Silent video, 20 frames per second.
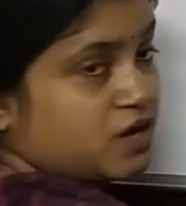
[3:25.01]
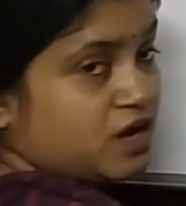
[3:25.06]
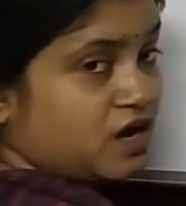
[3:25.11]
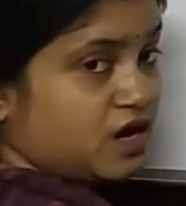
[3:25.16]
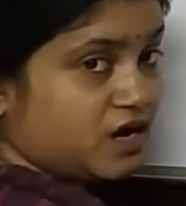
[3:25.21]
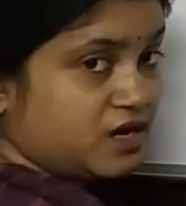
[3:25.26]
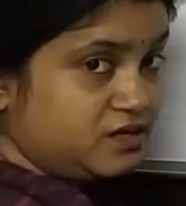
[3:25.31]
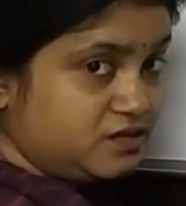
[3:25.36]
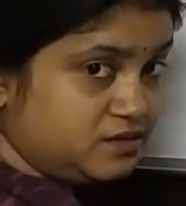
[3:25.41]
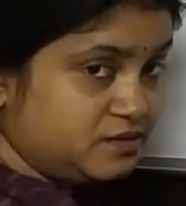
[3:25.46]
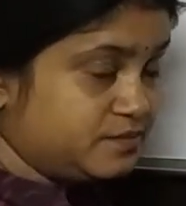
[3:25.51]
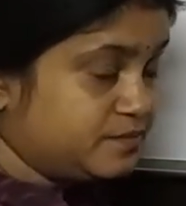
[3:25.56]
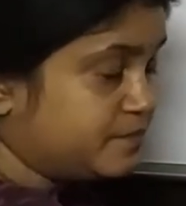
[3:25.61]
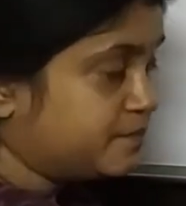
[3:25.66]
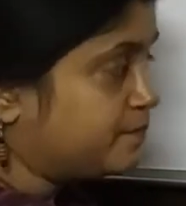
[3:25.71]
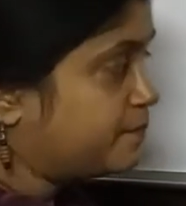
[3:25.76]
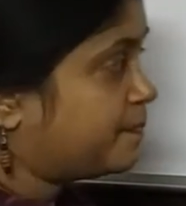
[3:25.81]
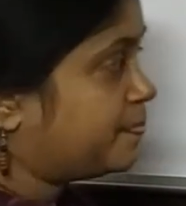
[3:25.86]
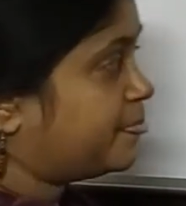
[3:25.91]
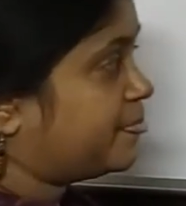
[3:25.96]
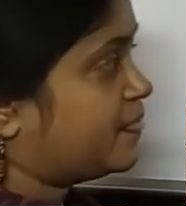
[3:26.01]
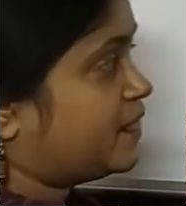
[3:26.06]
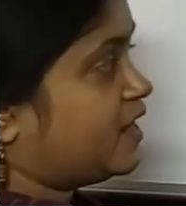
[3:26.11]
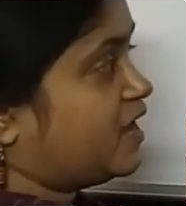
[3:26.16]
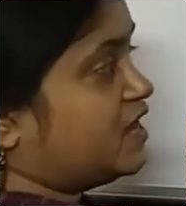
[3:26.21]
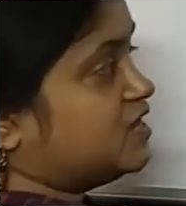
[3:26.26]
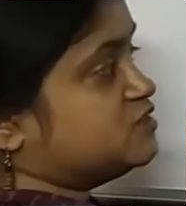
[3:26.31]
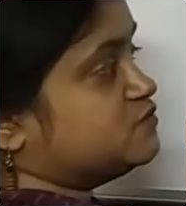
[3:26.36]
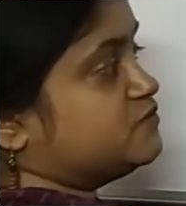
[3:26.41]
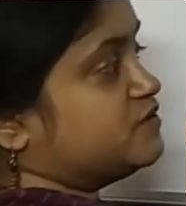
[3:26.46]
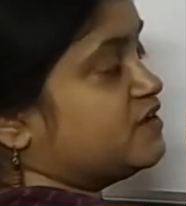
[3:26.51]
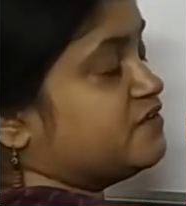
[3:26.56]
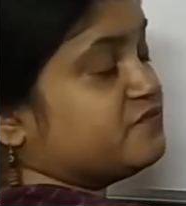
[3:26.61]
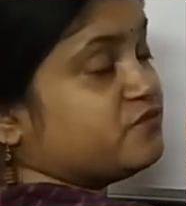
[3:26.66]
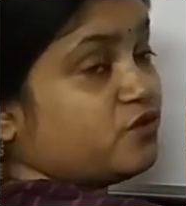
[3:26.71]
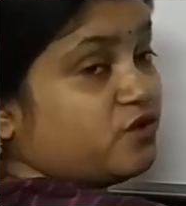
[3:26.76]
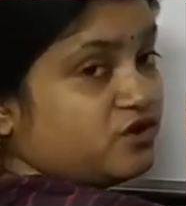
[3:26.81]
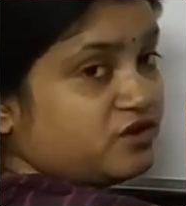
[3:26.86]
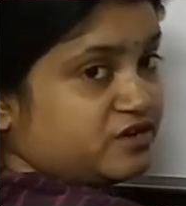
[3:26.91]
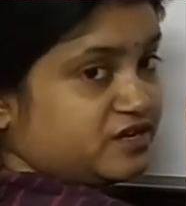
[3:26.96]
R, as we have
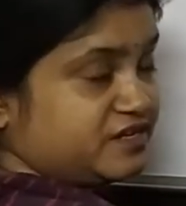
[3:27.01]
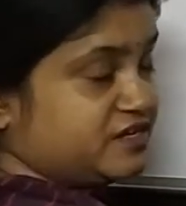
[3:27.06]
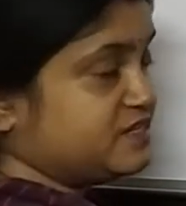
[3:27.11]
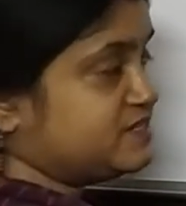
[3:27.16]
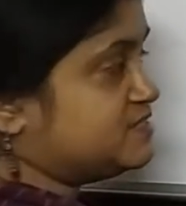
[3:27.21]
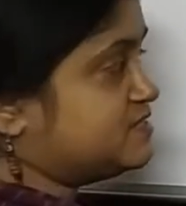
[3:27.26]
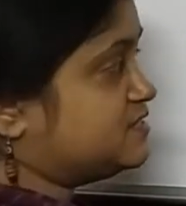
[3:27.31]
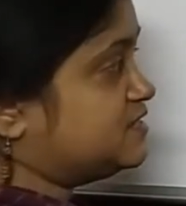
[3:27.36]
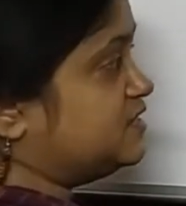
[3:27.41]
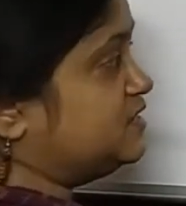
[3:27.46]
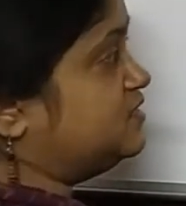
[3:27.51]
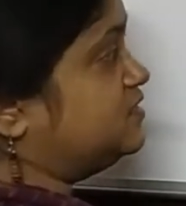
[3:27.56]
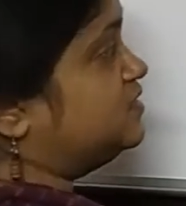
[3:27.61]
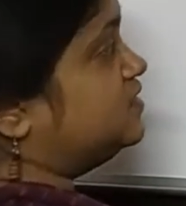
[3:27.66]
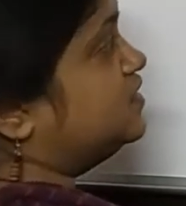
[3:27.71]
already seen,